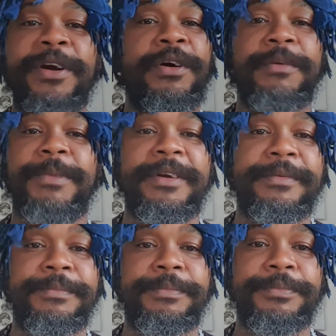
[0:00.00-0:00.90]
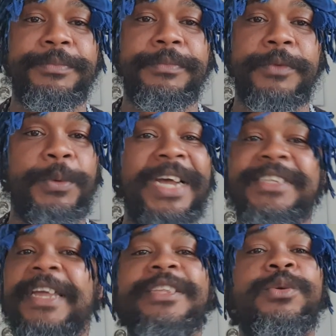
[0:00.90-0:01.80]
out, man, with a
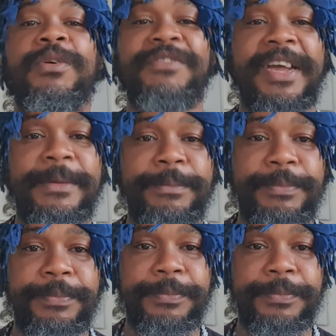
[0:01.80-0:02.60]
tent over him.